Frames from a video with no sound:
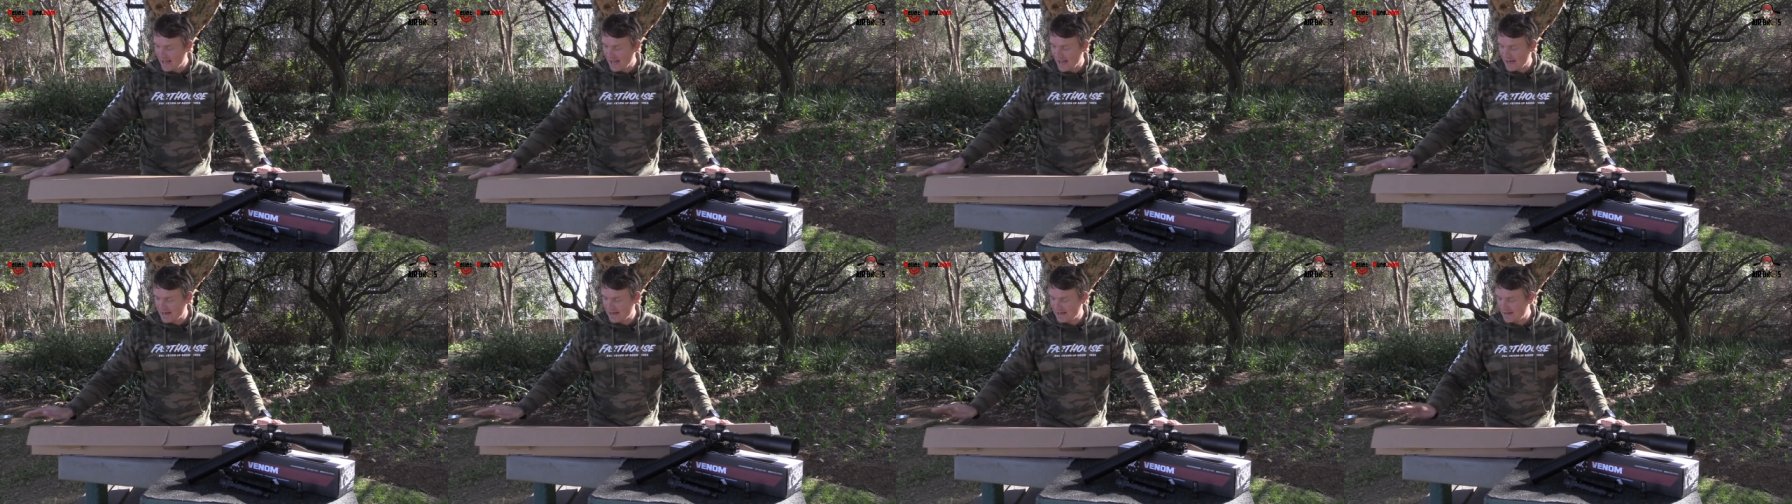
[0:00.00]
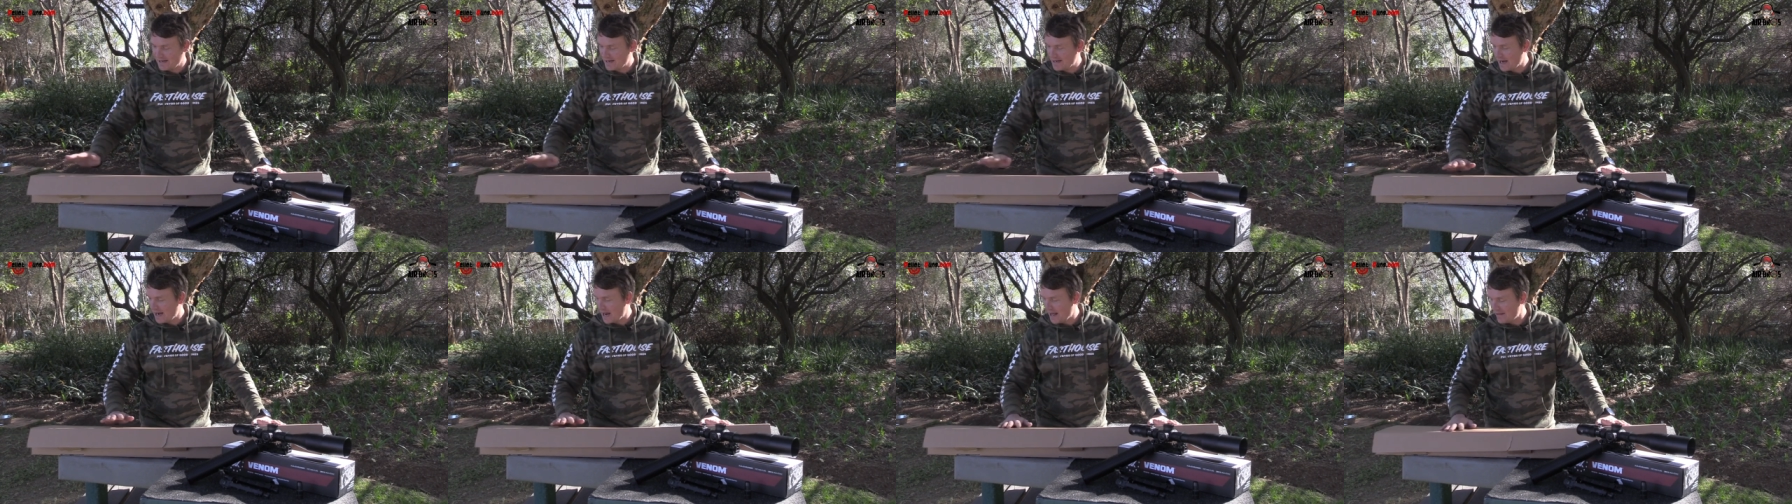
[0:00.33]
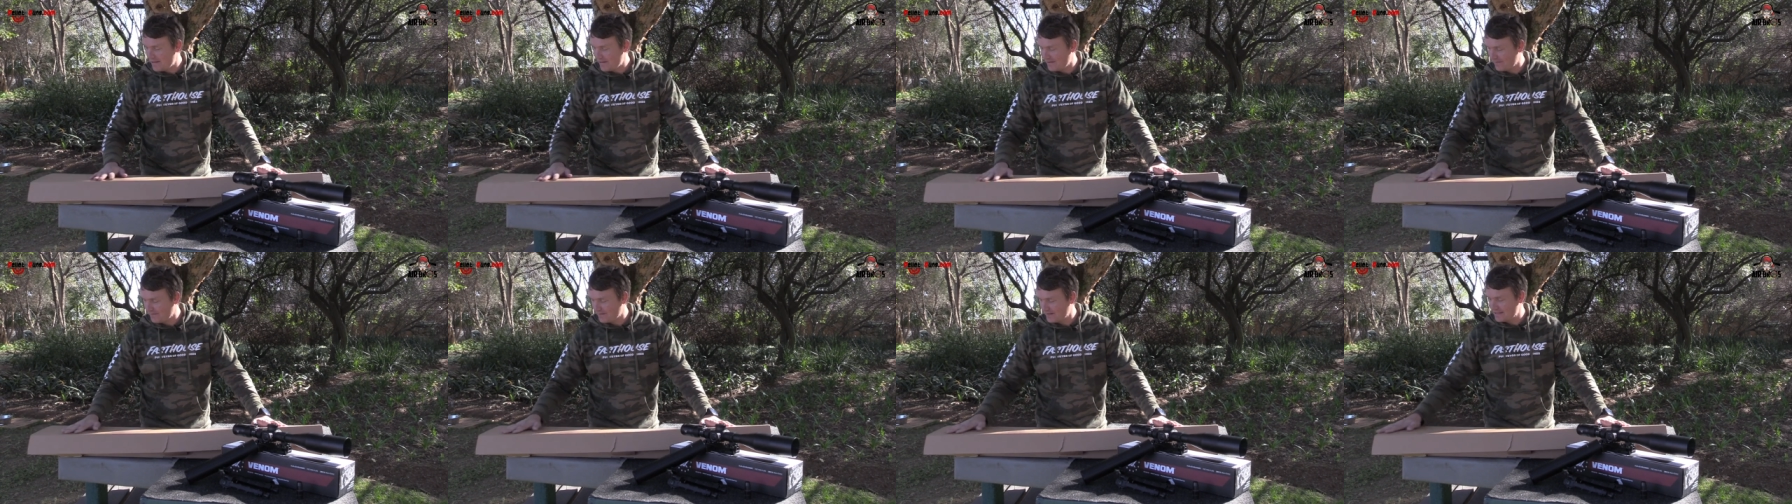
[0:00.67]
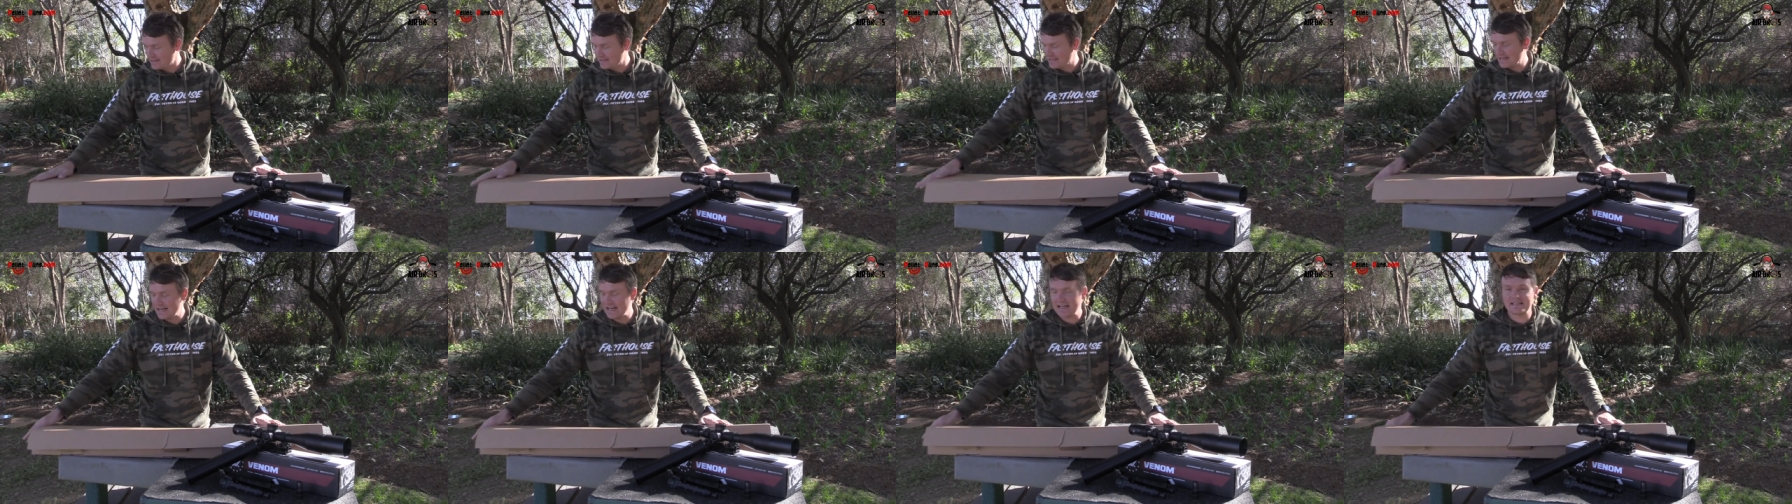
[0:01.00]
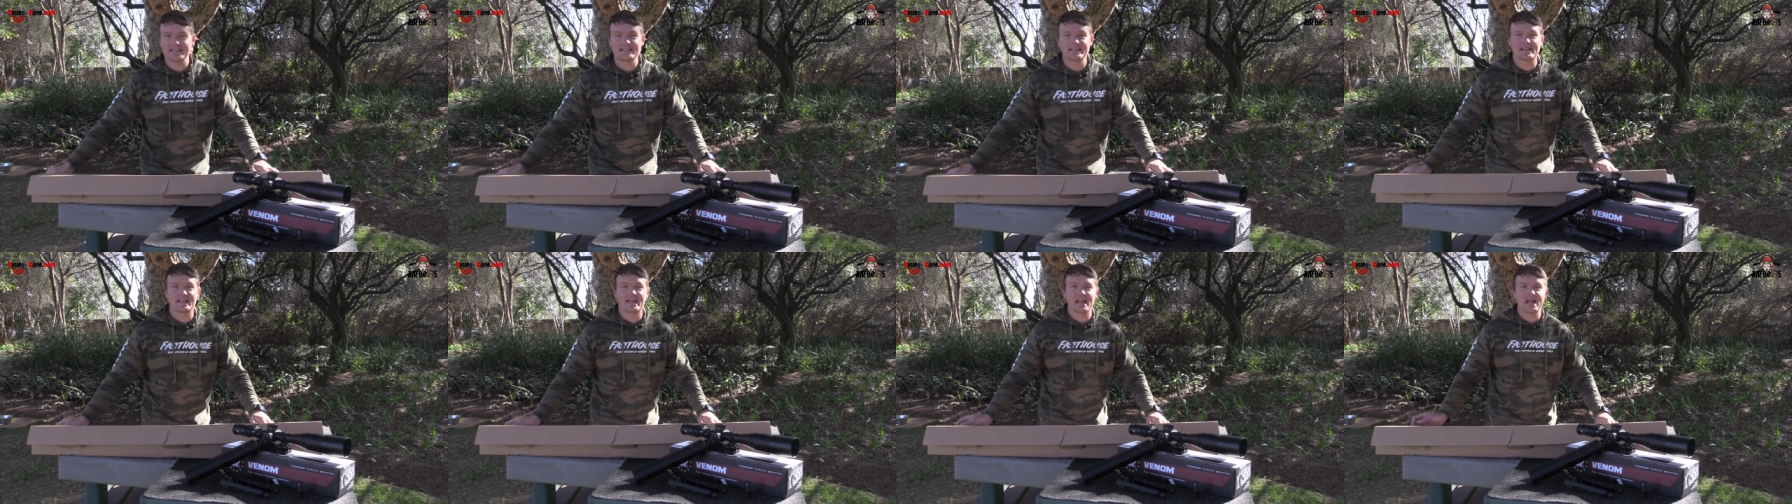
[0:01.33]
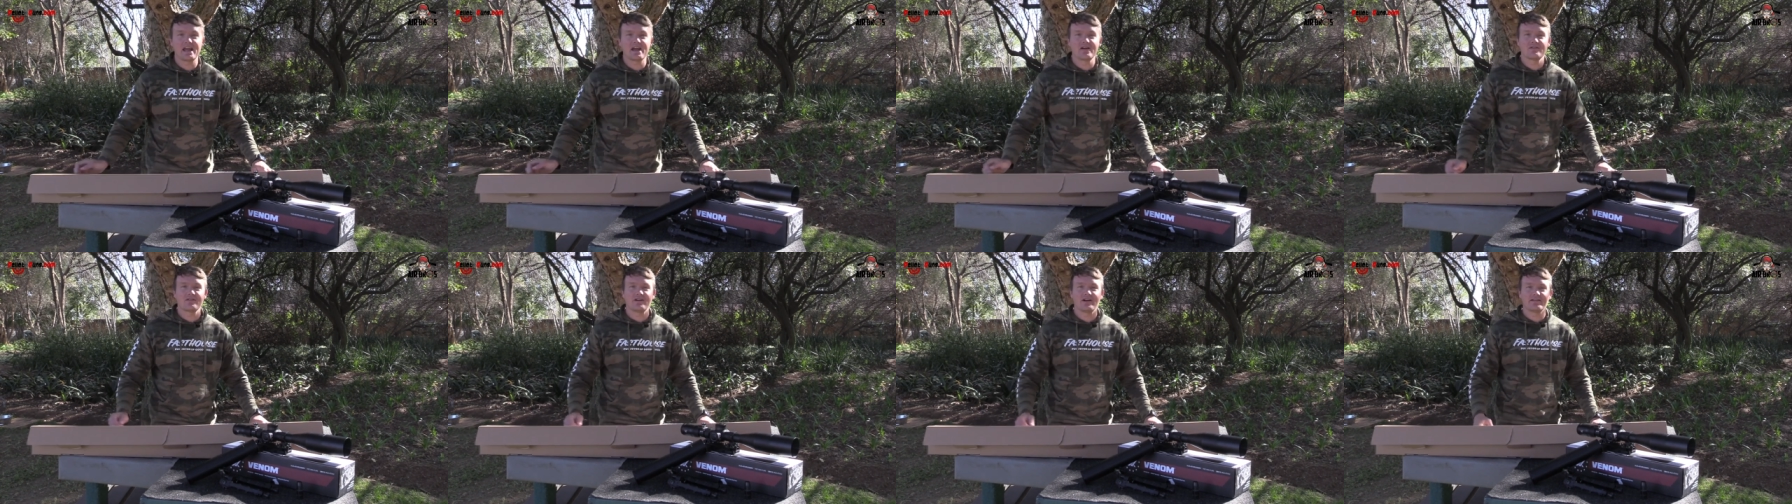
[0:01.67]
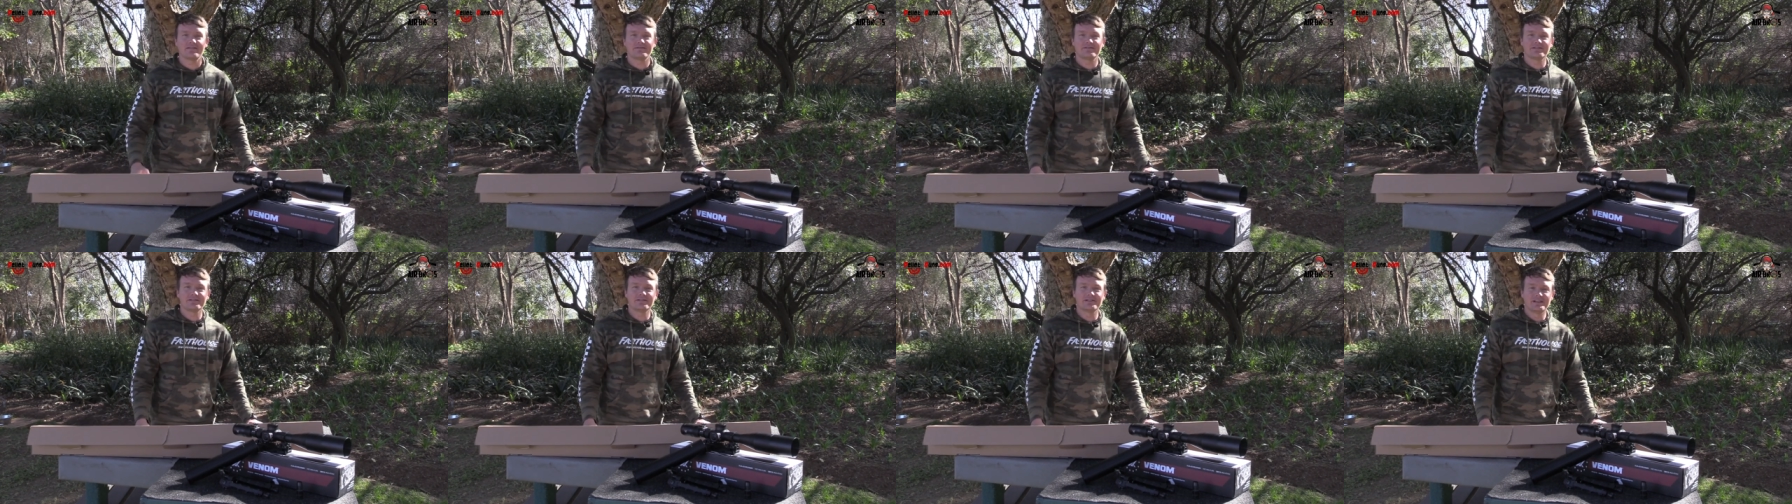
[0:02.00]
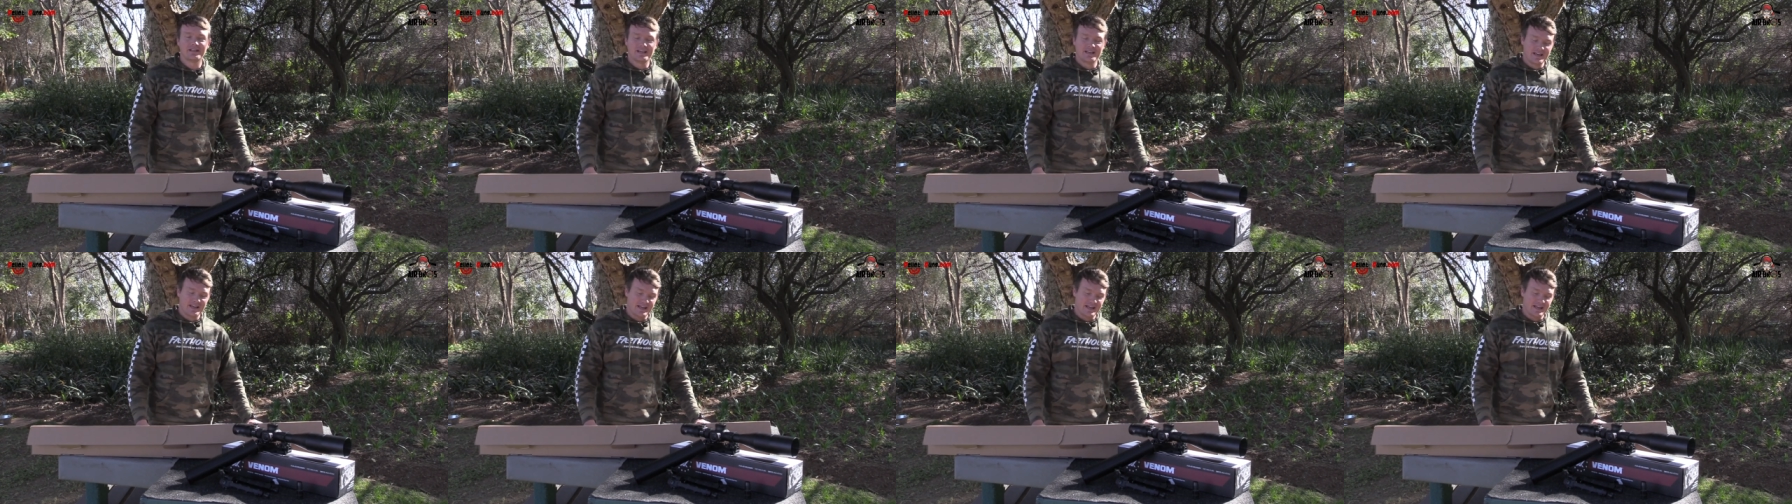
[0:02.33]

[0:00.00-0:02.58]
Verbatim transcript: another fantastic air rifle.